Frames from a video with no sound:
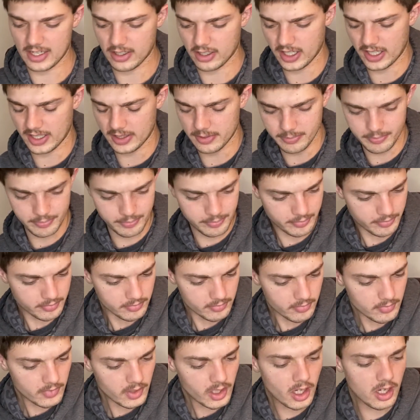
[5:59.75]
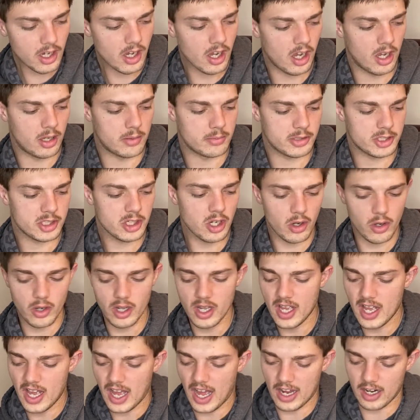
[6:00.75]
grade. So
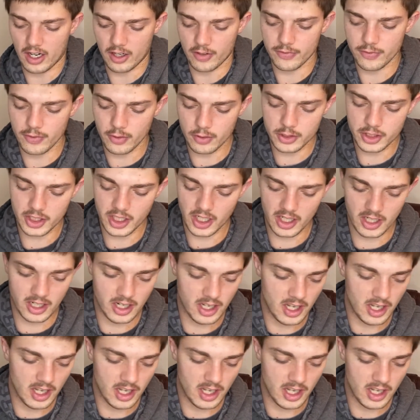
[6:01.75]
on our flowchart,